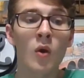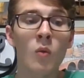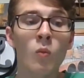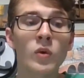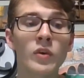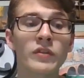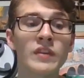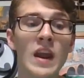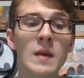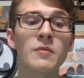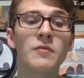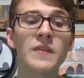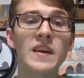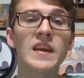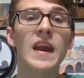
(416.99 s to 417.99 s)
was named
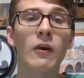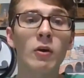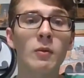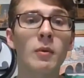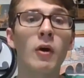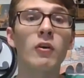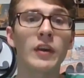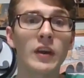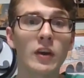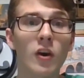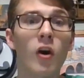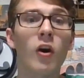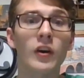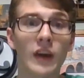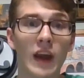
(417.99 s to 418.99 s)
the Garibaldi
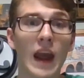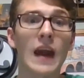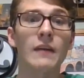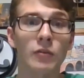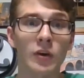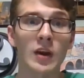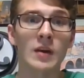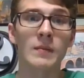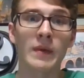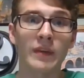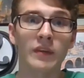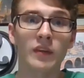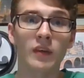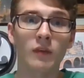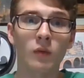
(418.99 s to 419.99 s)
Guard after him in the
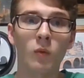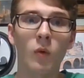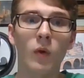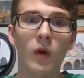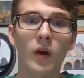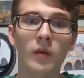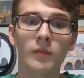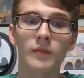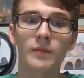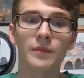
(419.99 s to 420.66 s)
Civil War.